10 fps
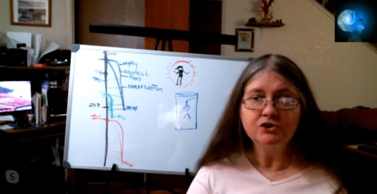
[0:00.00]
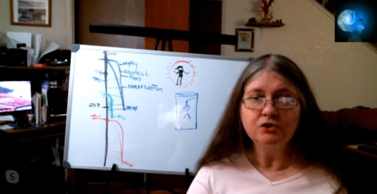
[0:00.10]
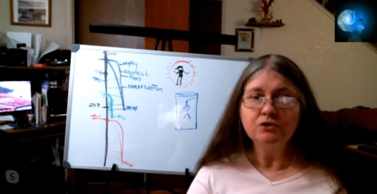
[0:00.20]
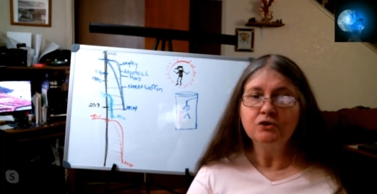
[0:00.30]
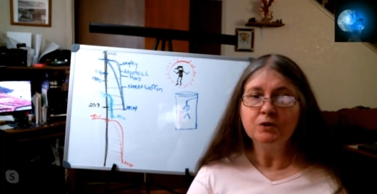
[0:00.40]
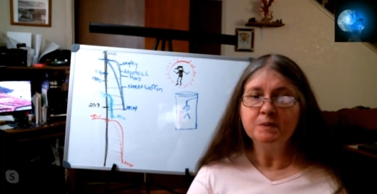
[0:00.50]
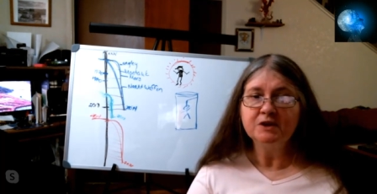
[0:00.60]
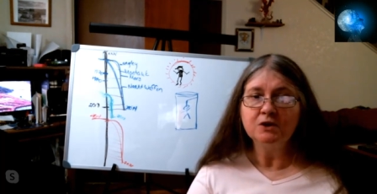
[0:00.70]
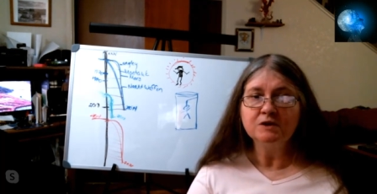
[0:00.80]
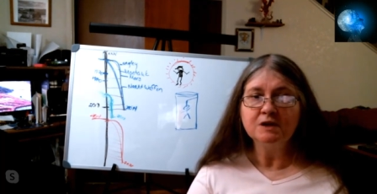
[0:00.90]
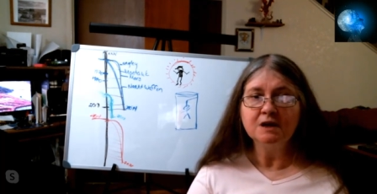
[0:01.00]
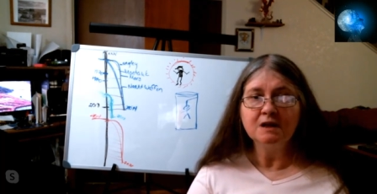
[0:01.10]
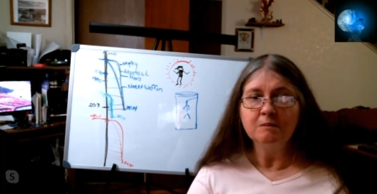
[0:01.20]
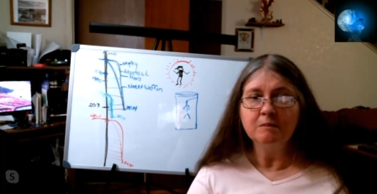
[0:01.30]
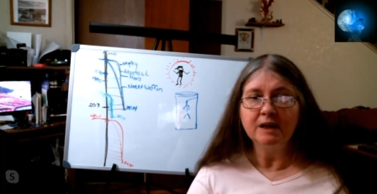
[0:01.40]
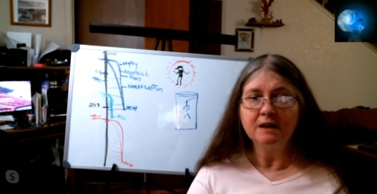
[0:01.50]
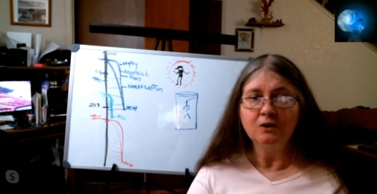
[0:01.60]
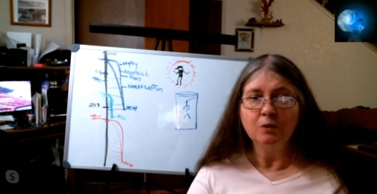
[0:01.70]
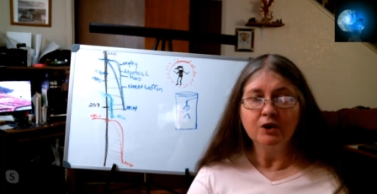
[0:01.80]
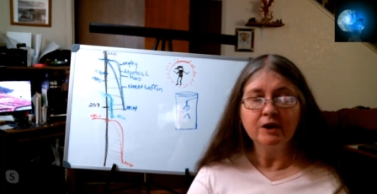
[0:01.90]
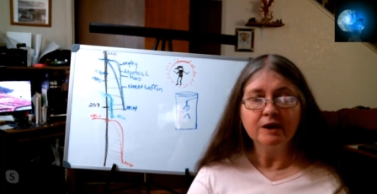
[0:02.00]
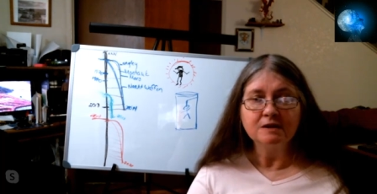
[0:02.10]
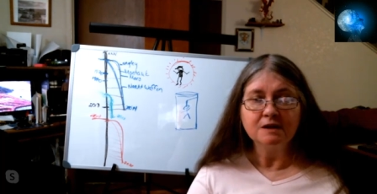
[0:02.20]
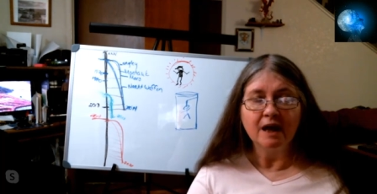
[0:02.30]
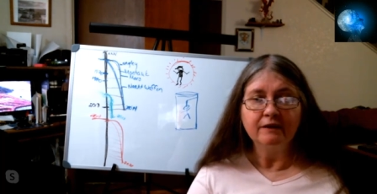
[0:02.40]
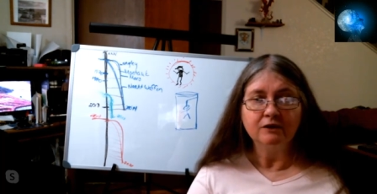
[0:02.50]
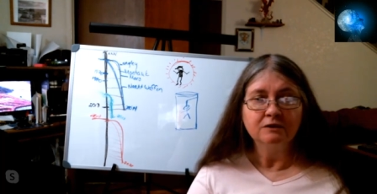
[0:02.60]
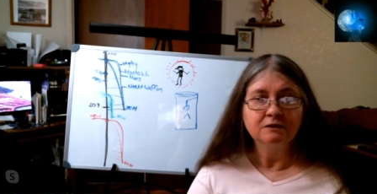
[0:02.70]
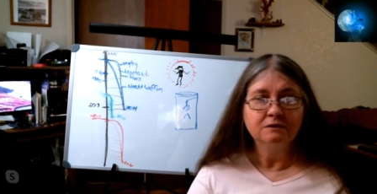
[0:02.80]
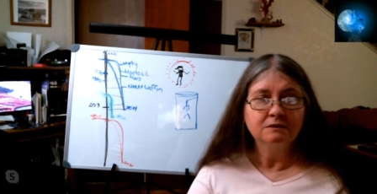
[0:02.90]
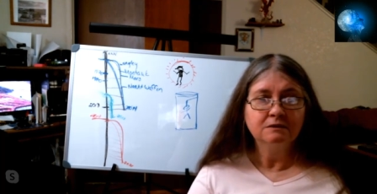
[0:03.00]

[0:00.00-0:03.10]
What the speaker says: It's two groups using them, but they're working together.